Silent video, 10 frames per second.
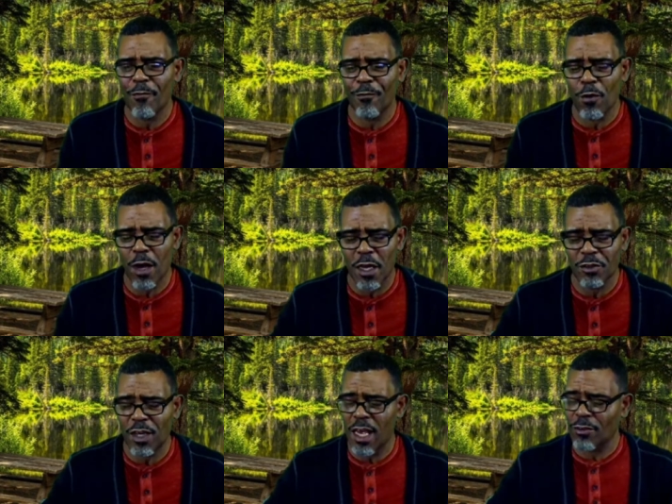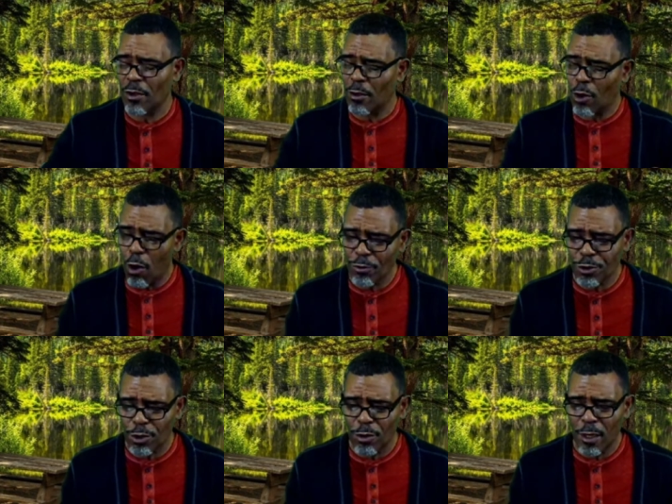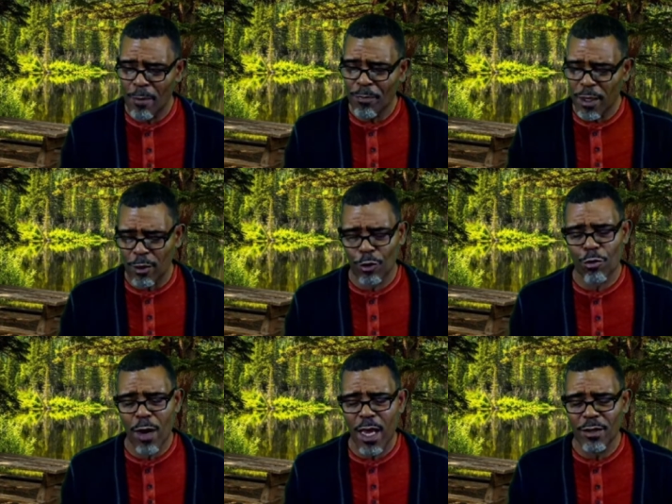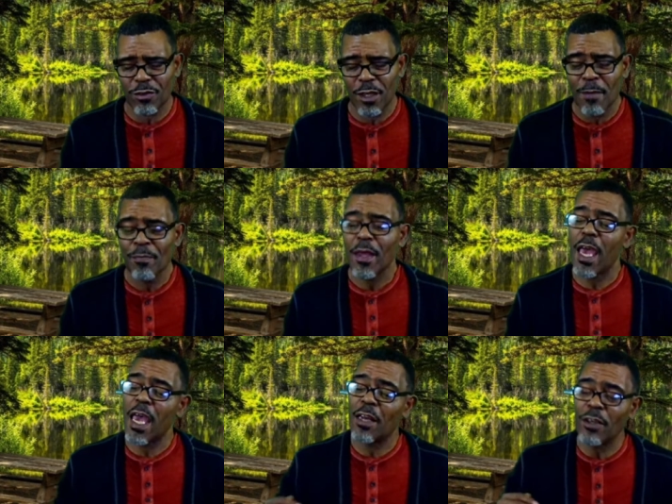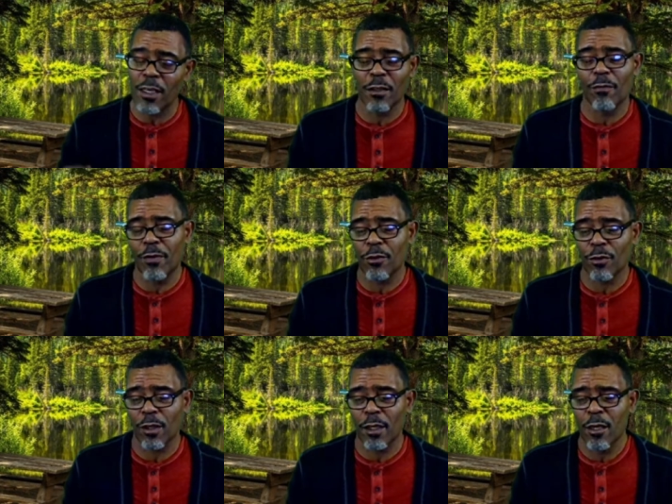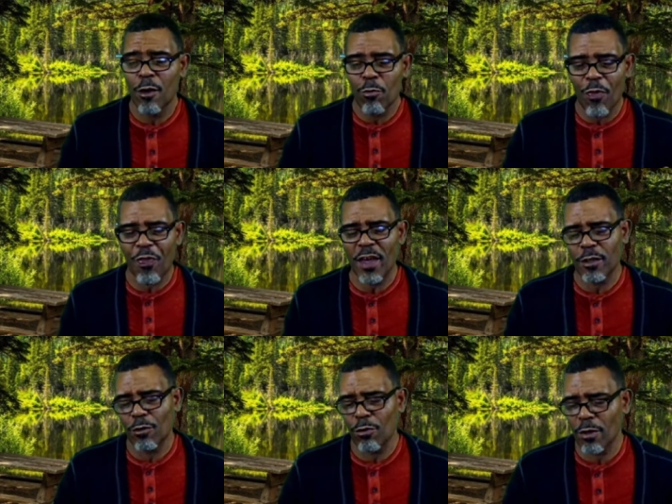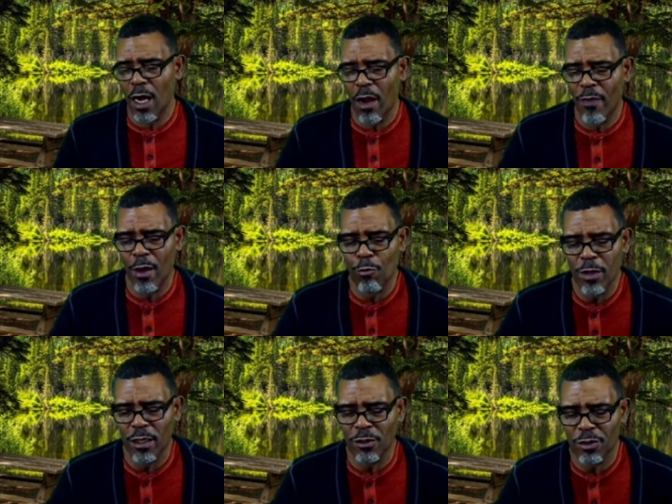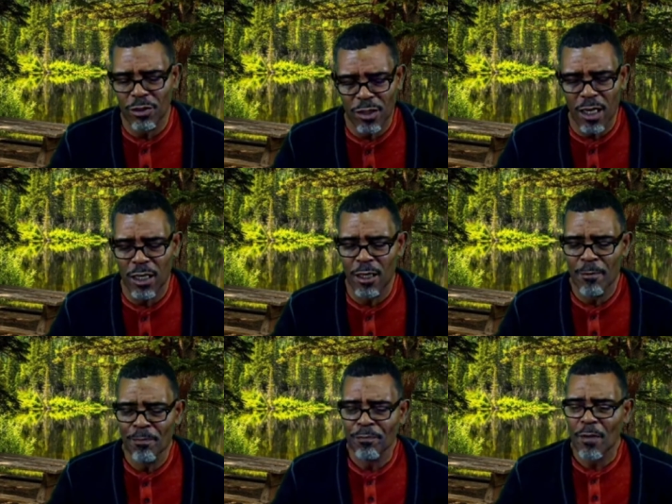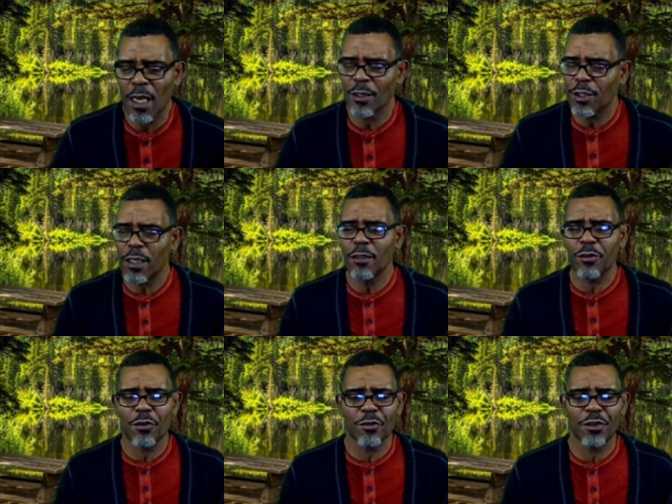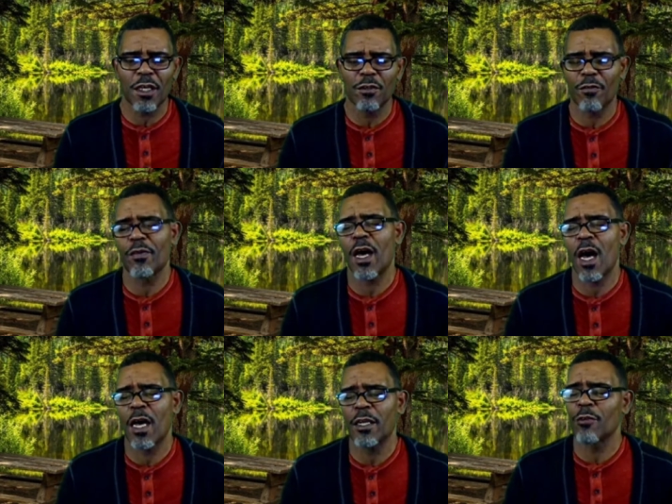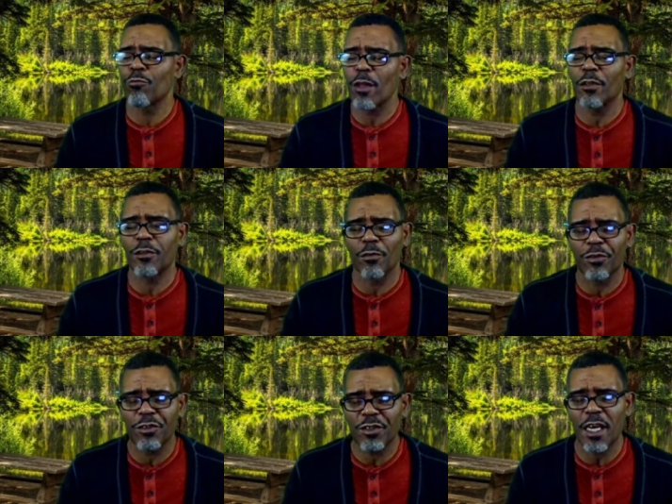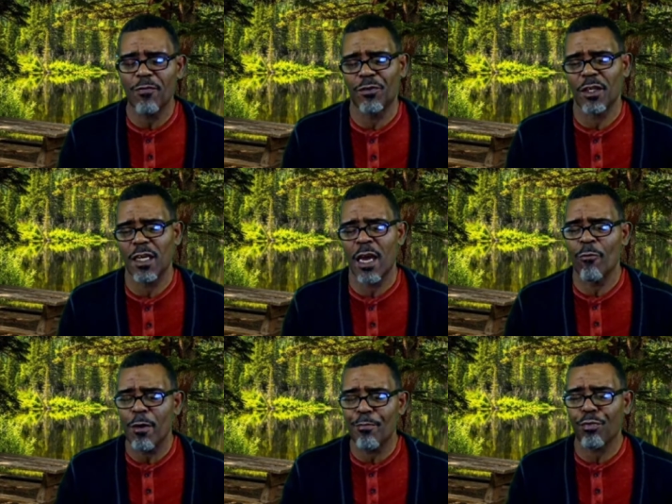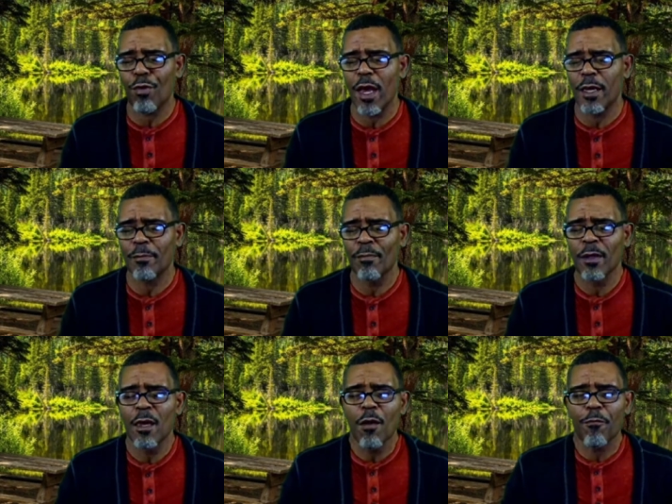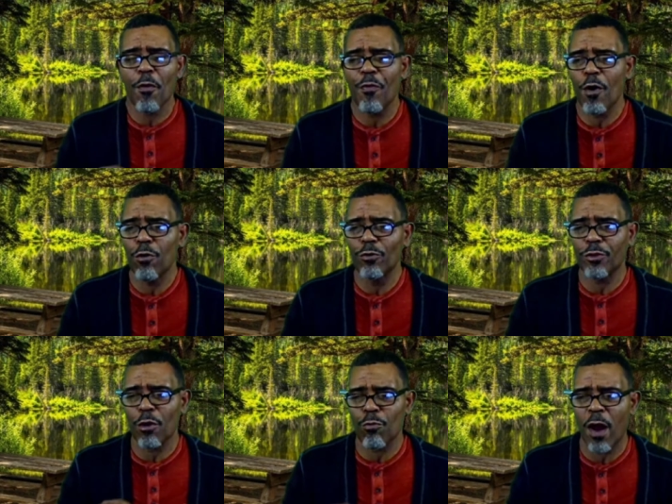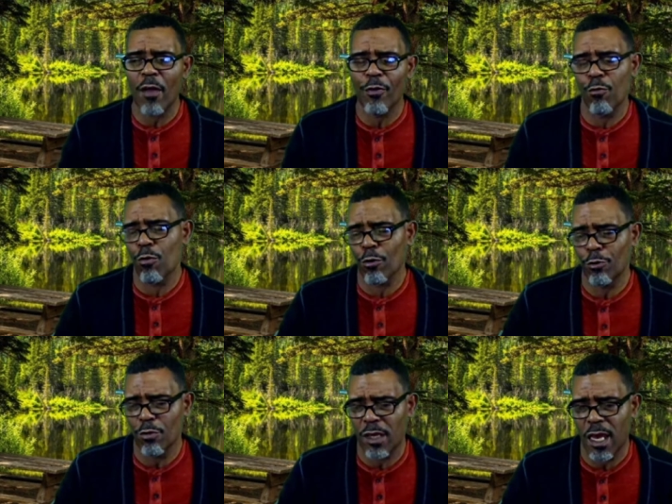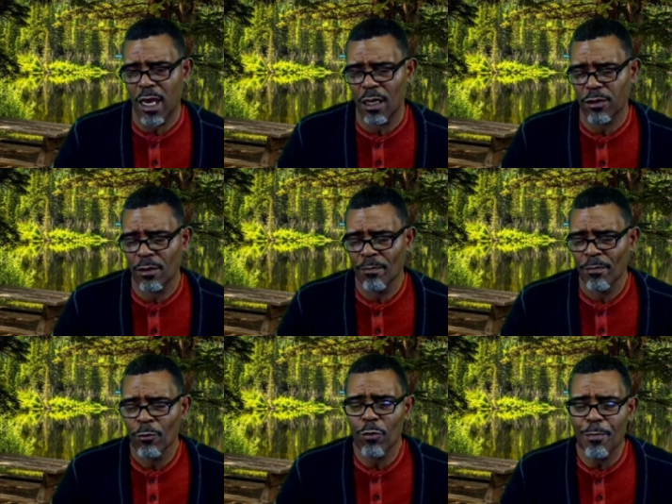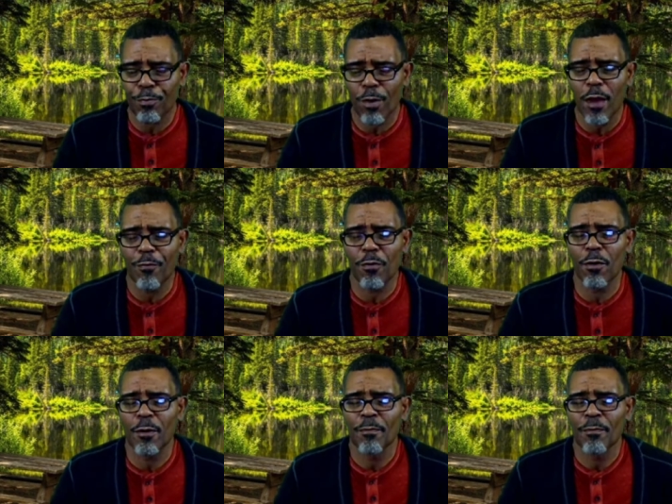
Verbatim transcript: for us as a culture in Christ and individually. We thank you, Lord God, that we can study and get into the things of God in relative safety. And we pray for those around the world who can't. We pray for